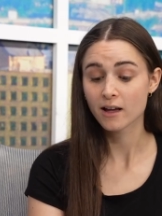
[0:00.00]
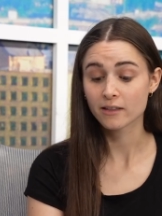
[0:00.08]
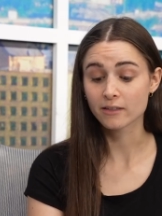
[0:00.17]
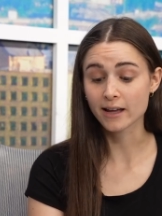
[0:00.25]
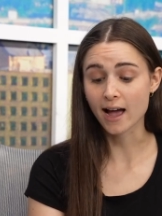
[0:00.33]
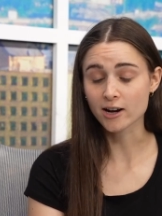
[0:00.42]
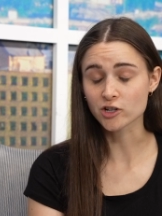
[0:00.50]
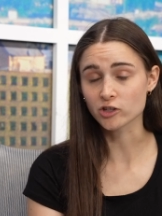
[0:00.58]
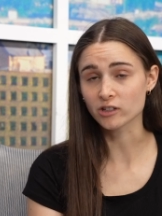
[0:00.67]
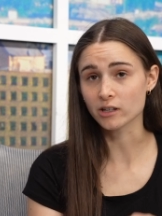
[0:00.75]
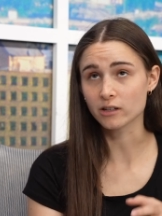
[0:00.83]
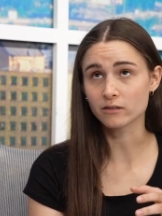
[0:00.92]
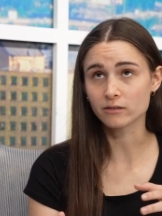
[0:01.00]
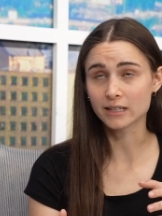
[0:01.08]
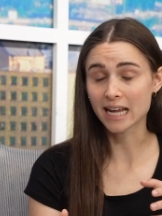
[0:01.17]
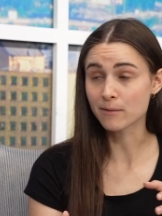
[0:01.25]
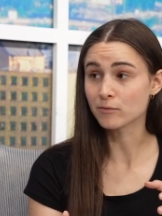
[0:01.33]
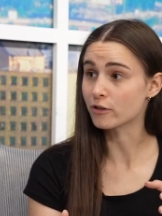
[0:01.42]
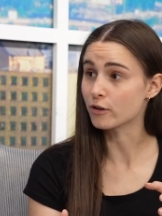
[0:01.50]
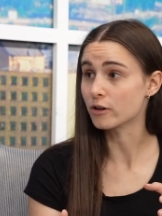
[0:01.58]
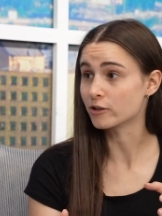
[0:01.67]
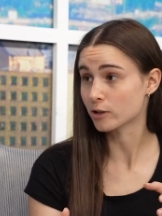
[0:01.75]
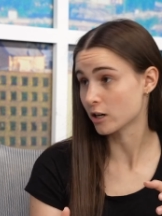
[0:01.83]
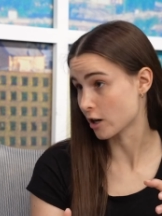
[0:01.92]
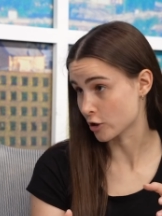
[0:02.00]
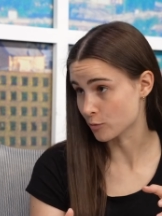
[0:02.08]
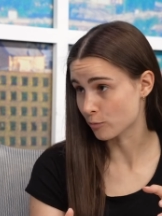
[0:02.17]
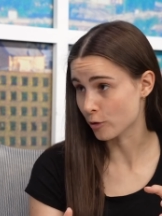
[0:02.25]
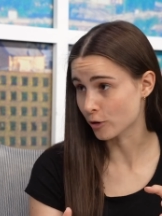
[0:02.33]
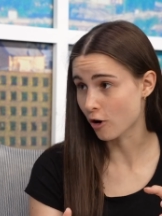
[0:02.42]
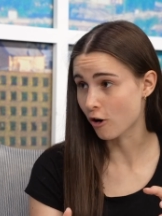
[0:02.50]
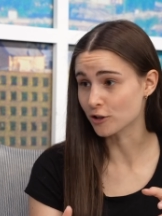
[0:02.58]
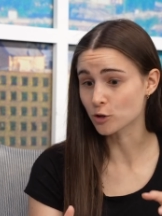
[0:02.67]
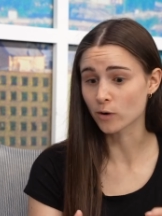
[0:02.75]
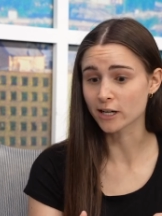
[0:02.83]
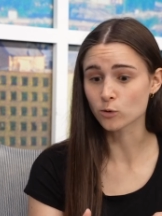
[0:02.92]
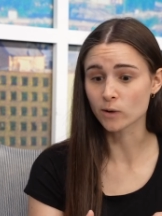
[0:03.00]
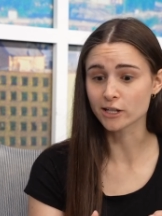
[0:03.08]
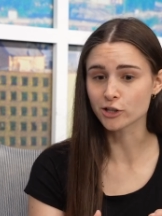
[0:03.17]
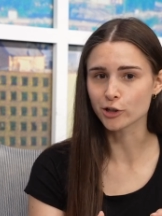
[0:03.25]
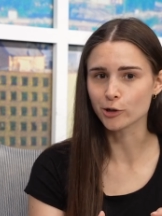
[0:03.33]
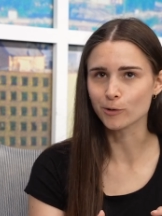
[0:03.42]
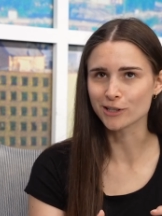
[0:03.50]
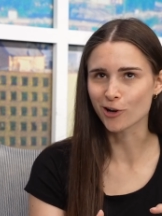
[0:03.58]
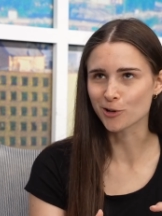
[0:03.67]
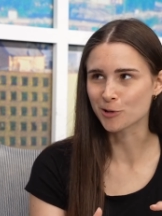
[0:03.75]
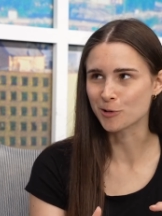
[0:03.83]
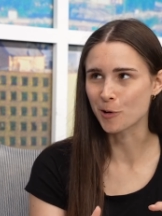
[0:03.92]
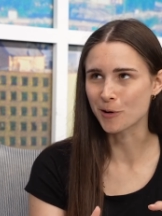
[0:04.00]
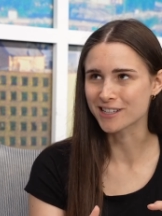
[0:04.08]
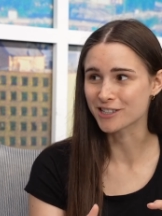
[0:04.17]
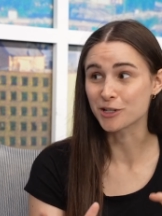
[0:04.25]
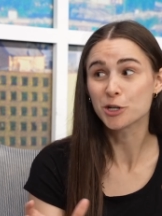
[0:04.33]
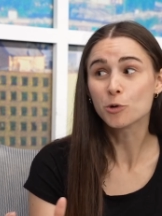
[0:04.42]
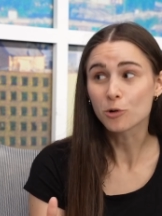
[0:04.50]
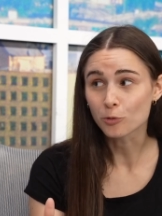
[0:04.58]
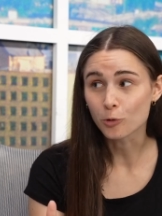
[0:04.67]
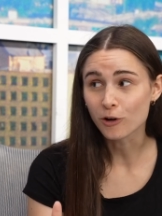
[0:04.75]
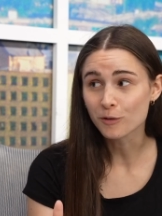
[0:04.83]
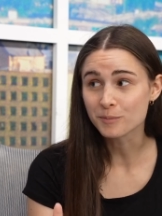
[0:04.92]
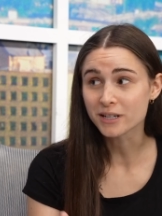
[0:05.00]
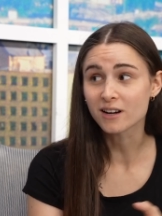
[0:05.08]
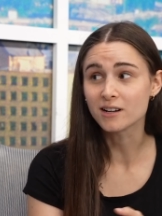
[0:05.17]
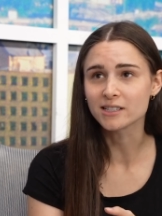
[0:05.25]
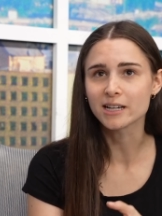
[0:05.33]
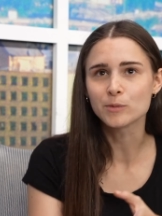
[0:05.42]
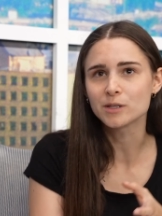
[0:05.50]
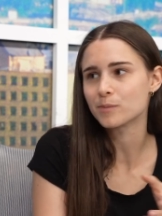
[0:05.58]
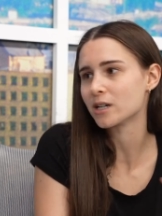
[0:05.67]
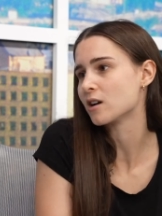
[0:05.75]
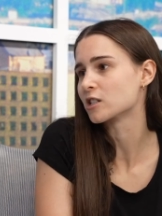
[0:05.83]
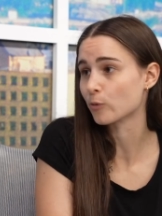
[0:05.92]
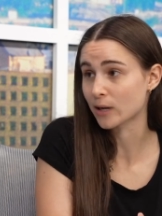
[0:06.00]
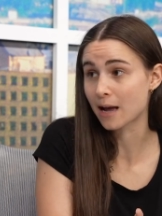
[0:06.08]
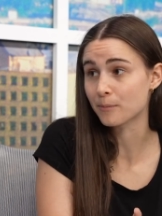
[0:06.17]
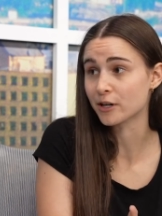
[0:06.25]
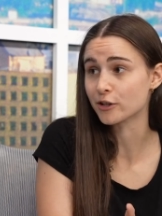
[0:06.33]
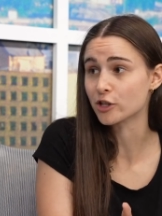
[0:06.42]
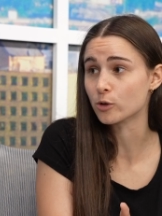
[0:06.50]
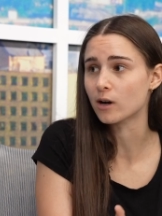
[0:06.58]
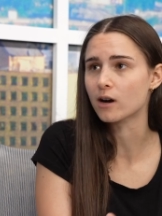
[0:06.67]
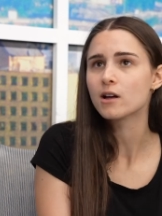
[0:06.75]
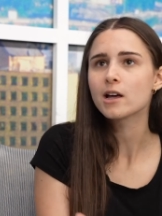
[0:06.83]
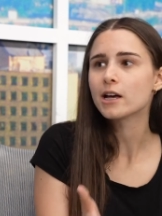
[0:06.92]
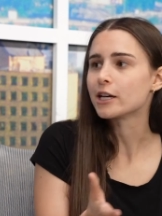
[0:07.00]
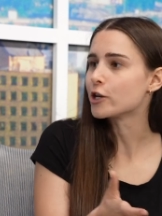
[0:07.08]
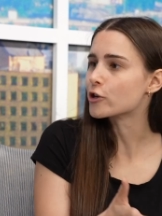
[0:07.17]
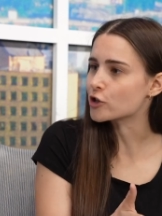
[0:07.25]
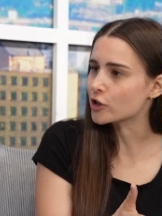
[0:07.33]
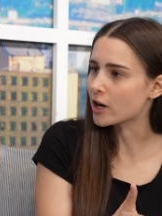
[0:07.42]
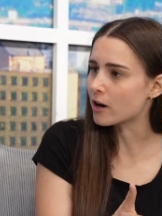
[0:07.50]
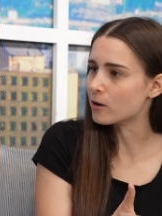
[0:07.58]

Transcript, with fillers: They actually named the concussion protocol in 2022. It's also known as the Tua rule because it was because of what happened to Tua years ago.